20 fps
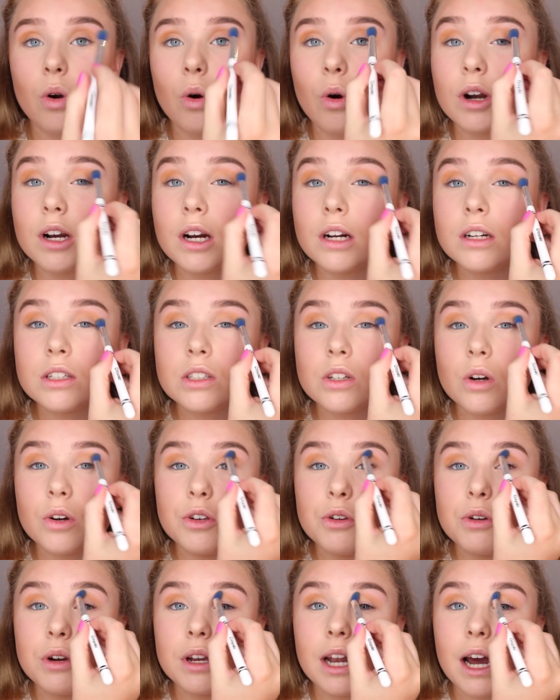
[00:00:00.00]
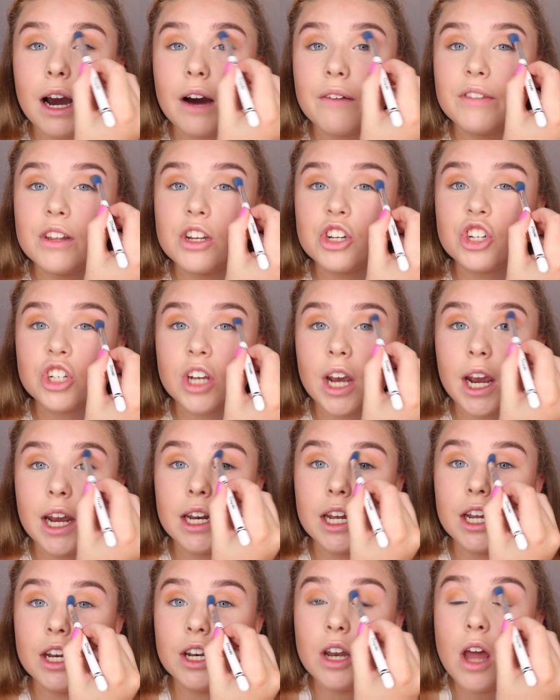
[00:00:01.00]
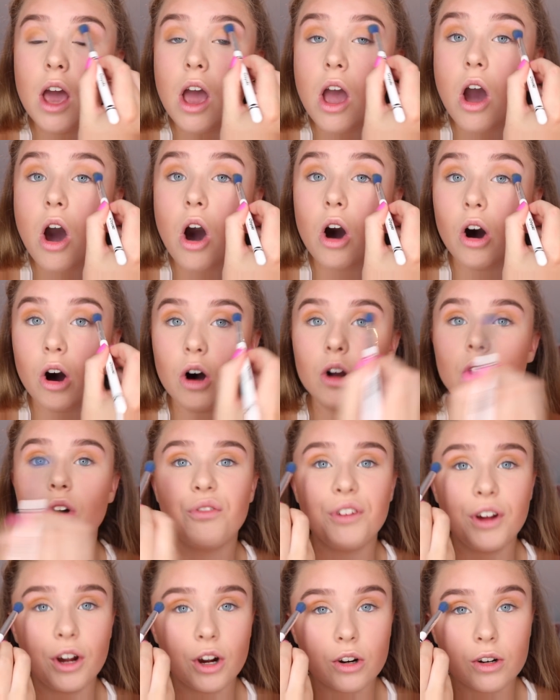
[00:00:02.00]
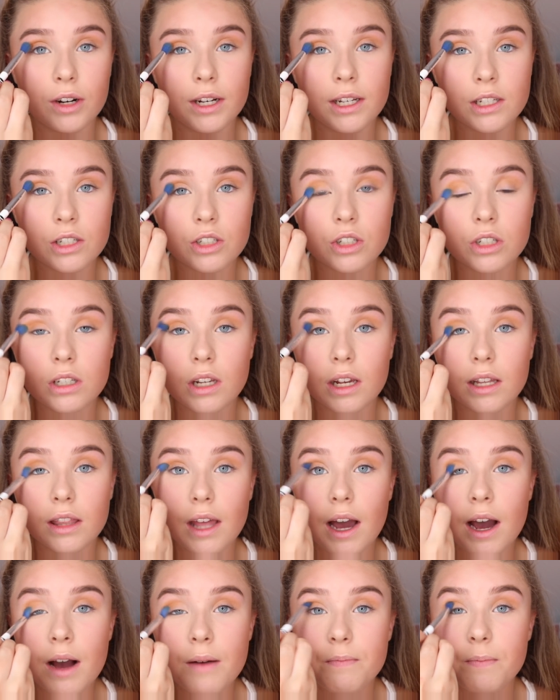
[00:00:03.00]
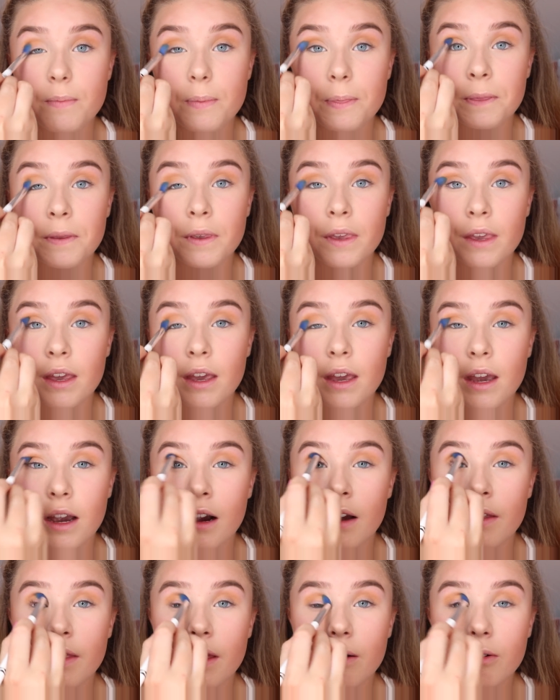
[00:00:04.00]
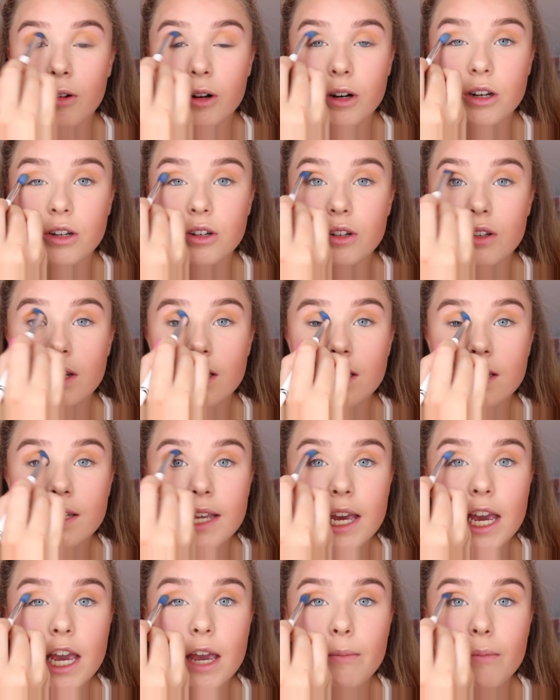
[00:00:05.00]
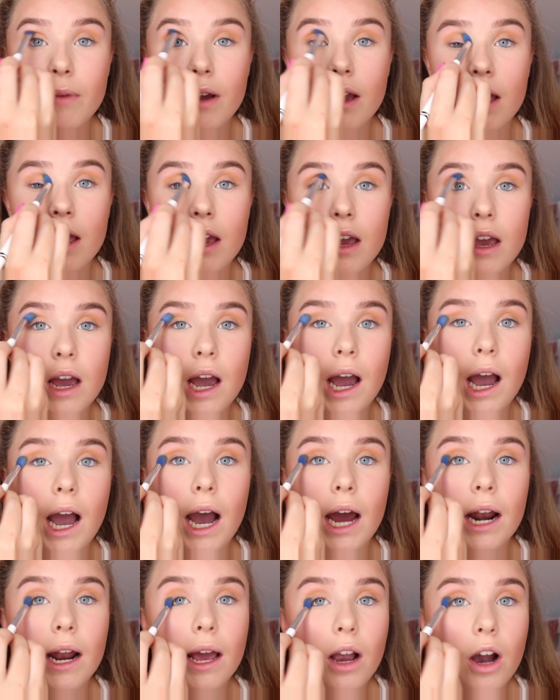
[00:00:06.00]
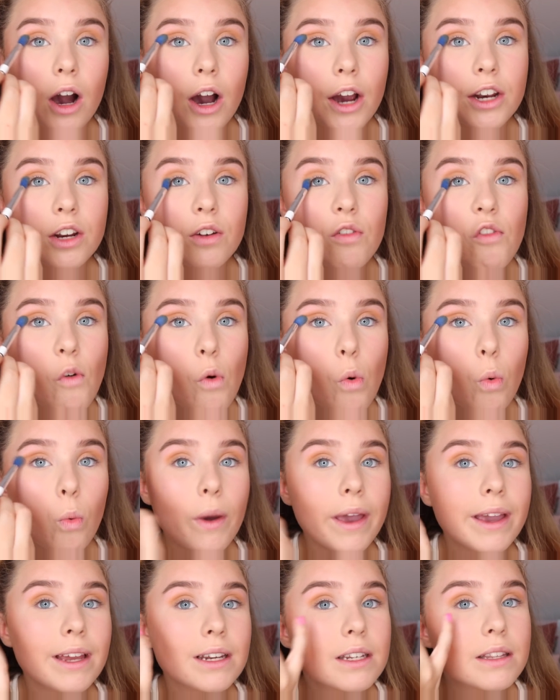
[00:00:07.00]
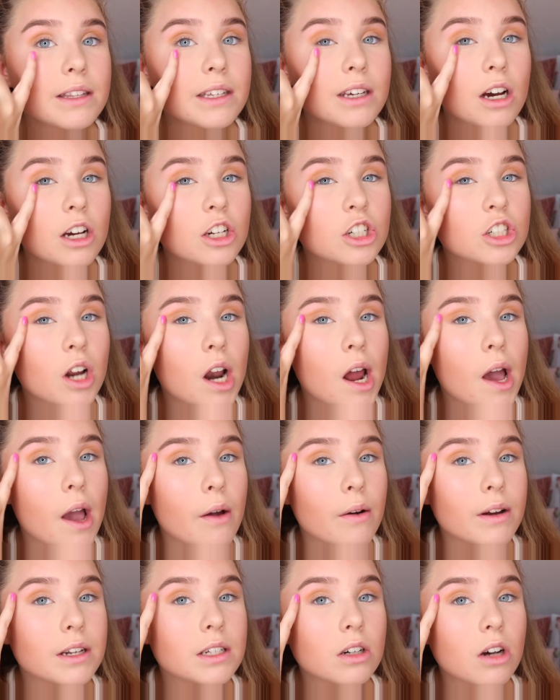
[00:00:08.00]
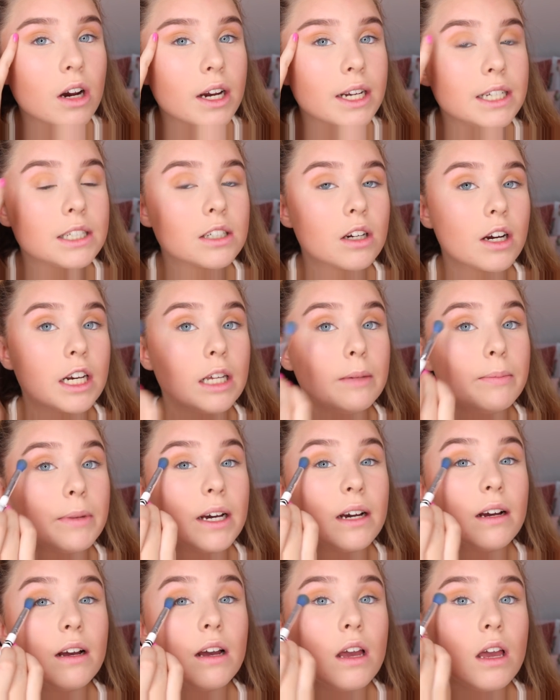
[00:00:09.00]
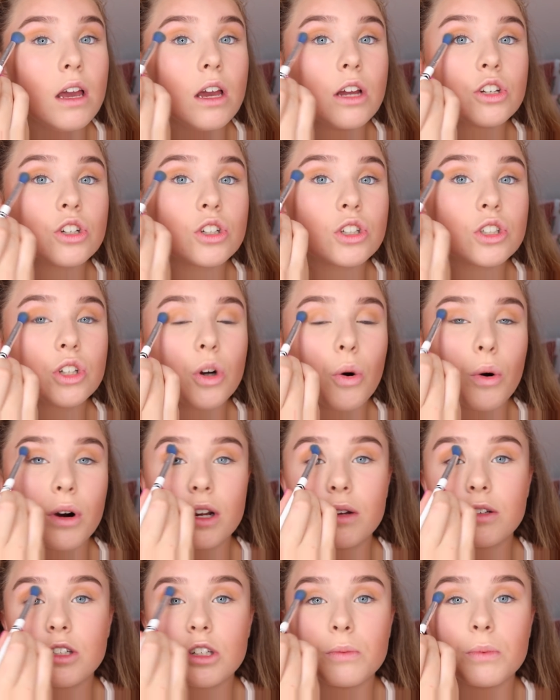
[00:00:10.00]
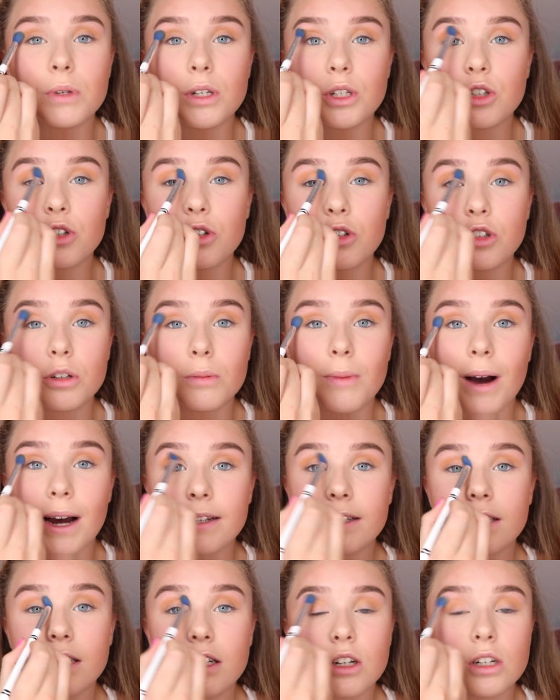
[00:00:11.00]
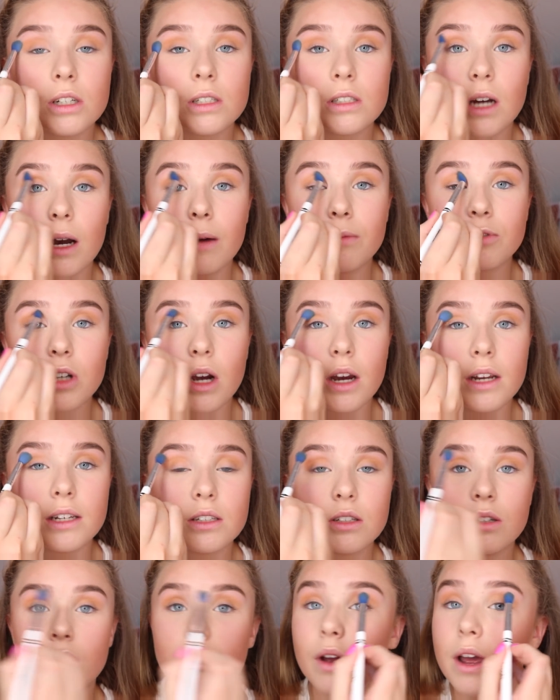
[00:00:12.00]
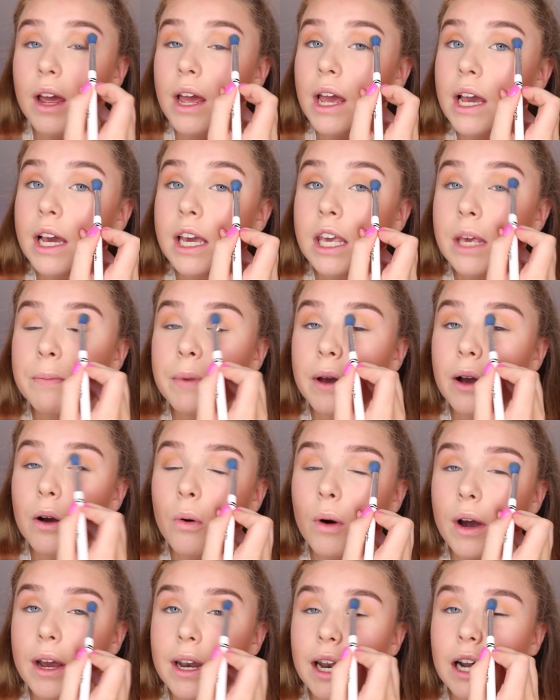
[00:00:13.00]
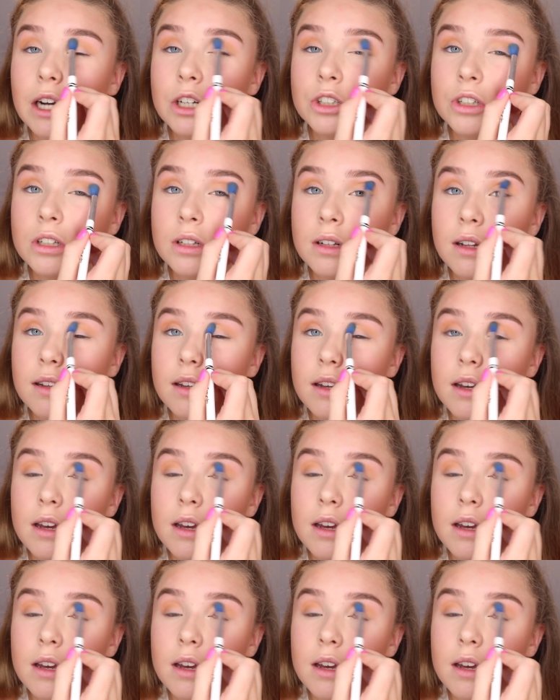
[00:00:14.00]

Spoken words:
corners, so you can have this shade in all over your crease, just like that. And then I'm going to do the same. And I kind of winged the eyeshadow out a tiny bit. Just don't want it to be too dramatic, because I'm trying to keep it quite natural.